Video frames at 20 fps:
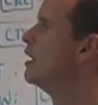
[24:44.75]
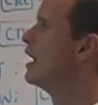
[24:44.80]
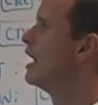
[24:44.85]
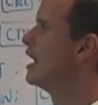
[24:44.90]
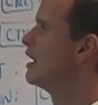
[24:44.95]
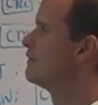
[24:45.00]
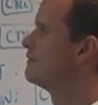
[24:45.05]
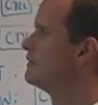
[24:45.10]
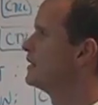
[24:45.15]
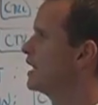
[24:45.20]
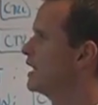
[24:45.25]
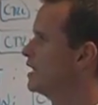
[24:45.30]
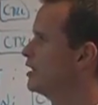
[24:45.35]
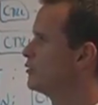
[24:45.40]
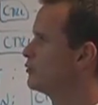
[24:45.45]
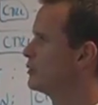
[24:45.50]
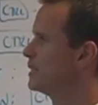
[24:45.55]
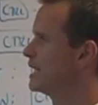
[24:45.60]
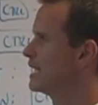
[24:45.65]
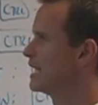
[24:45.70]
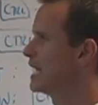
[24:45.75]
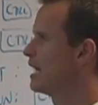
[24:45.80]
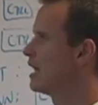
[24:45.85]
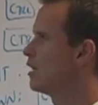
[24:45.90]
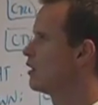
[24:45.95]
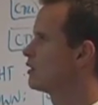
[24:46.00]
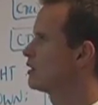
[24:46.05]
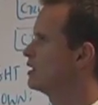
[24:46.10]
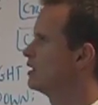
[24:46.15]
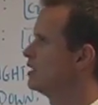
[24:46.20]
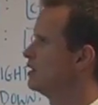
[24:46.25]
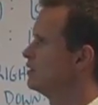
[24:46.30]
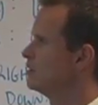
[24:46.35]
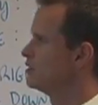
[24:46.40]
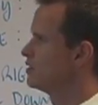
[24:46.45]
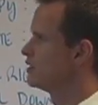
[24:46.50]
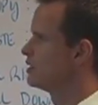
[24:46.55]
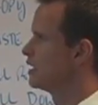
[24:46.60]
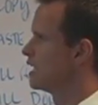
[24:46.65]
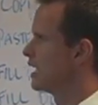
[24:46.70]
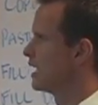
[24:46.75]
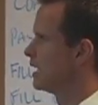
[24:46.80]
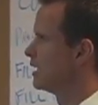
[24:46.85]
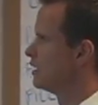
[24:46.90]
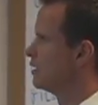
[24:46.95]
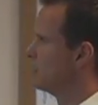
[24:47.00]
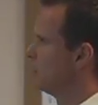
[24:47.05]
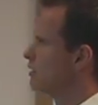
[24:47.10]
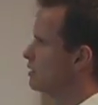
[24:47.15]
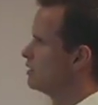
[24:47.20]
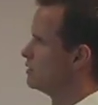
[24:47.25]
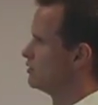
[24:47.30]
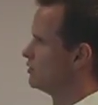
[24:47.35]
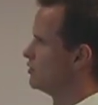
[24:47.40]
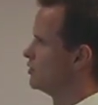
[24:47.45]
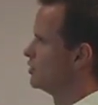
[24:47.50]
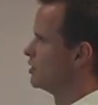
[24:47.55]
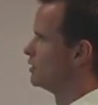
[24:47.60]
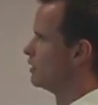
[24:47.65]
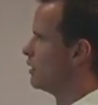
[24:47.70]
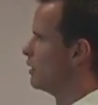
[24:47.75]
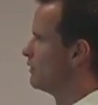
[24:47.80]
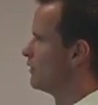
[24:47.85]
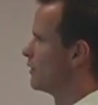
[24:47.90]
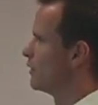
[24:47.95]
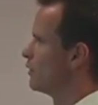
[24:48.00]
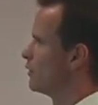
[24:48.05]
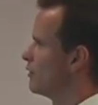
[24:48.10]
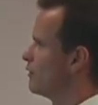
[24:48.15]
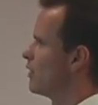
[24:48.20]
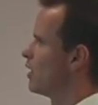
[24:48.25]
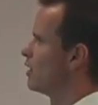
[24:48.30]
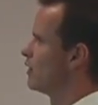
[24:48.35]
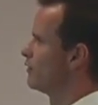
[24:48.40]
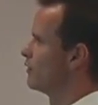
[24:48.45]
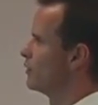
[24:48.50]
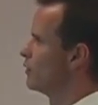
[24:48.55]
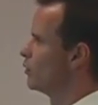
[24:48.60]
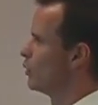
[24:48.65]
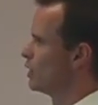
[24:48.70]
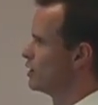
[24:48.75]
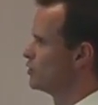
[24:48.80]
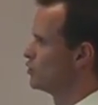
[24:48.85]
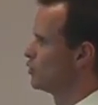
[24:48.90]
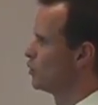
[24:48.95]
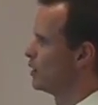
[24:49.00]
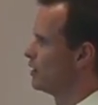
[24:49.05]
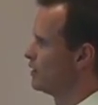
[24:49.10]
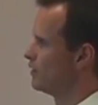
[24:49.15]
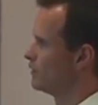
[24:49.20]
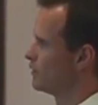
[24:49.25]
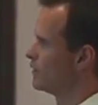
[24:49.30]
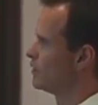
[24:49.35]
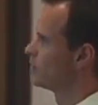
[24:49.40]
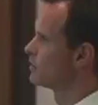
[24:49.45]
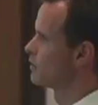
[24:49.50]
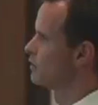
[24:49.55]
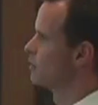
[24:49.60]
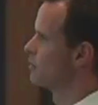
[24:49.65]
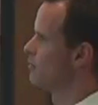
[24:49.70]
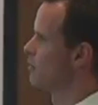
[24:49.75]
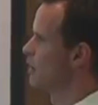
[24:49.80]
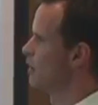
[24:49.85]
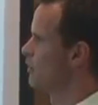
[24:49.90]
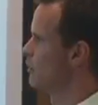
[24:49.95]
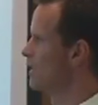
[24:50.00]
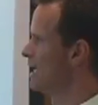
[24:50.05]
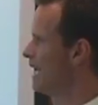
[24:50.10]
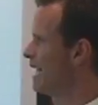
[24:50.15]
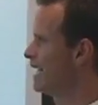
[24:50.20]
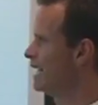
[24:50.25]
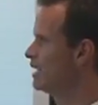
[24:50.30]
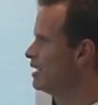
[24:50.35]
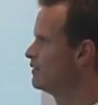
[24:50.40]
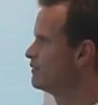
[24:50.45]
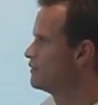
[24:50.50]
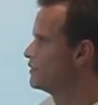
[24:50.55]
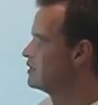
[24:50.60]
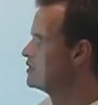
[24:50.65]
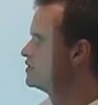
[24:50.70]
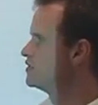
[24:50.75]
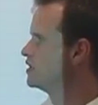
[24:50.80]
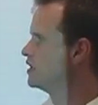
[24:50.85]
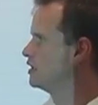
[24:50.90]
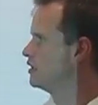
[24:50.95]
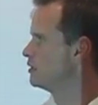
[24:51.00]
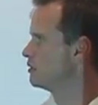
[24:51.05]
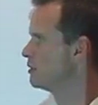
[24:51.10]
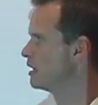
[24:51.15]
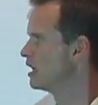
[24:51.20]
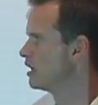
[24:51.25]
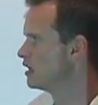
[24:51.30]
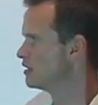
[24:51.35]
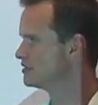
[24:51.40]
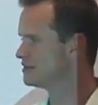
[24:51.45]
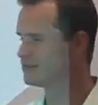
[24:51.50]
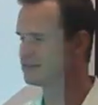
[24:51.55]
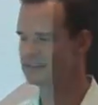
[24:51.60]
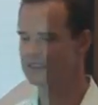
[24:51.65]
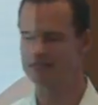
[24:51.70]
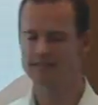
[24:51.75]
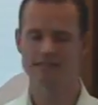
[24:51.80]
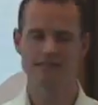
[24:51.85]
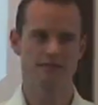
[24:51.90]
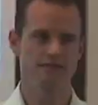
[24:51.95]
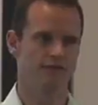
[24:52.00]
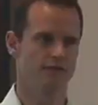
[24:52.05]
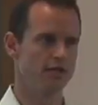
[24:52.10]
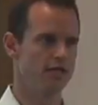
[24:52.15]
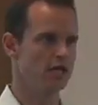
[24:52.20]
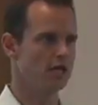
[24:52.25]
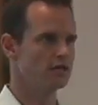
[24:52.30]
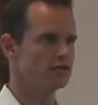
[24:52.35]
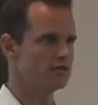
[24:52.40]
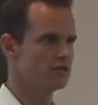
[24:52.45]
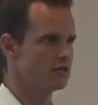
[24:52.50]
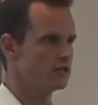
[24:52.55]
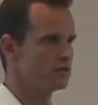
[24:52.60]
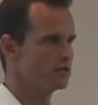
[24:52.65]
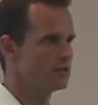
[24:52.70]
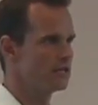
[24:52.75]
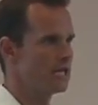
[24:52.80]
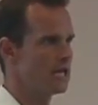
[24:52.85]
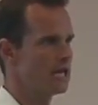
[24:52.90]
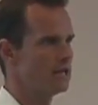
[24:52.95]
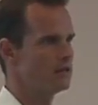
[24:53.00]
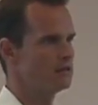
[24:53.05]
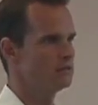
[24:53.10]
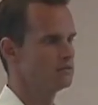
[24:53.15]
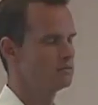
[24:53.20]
F9 to recalc, and you should get 0 for the revolver, 120 for the term loan, 90 for the senior bonds, 60 for the unsecured debt.